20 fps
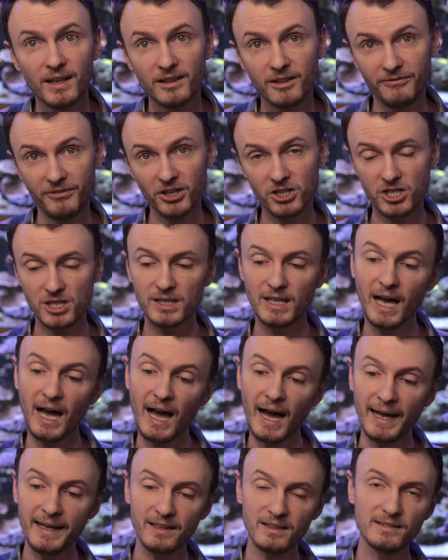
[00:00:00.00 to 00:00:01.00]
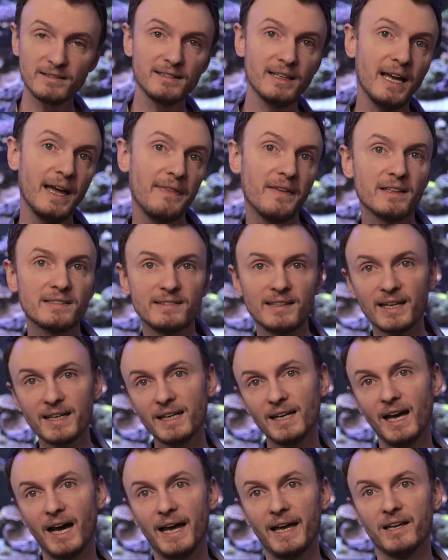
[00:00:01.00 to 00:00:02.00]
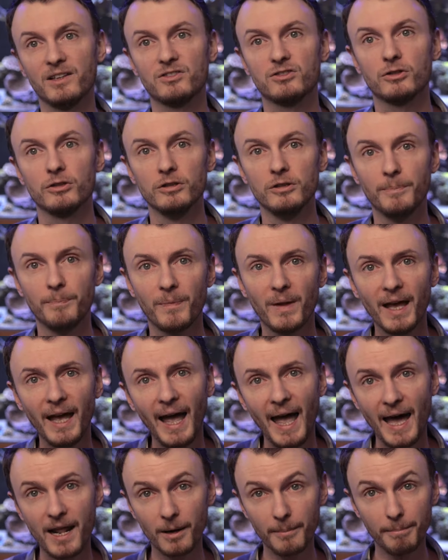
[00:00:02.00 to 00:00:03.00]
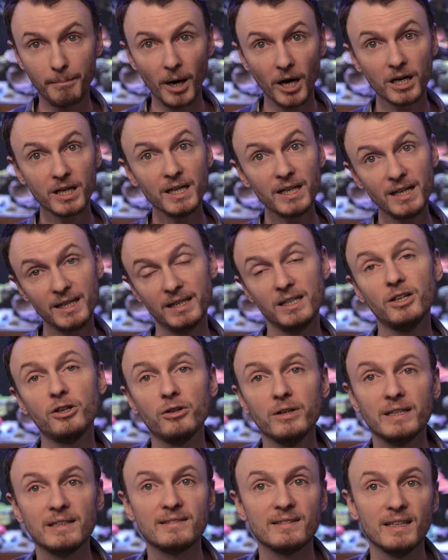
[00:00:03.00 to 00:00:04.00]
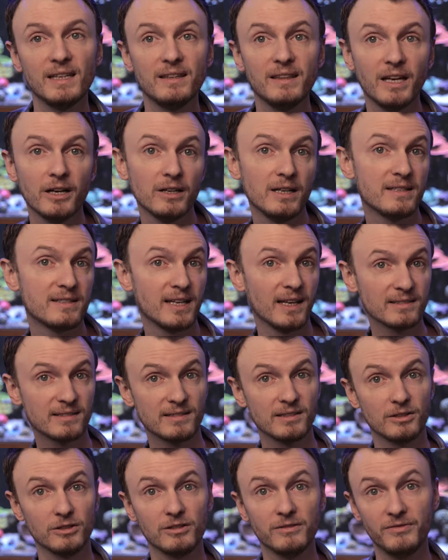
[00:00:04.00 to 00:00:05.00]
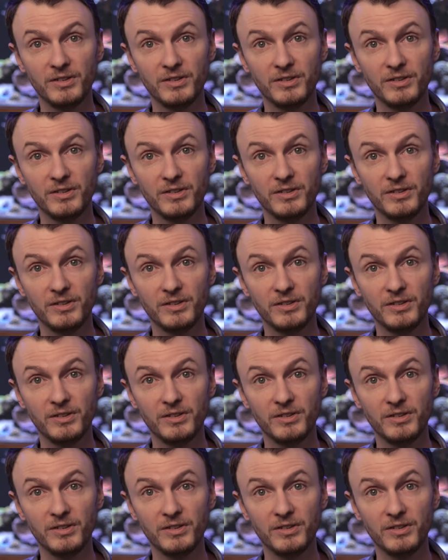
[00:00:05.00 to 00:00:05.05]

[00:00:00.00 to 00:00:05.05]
the fish in the highest and the second highest group had a marked increase in their intestinal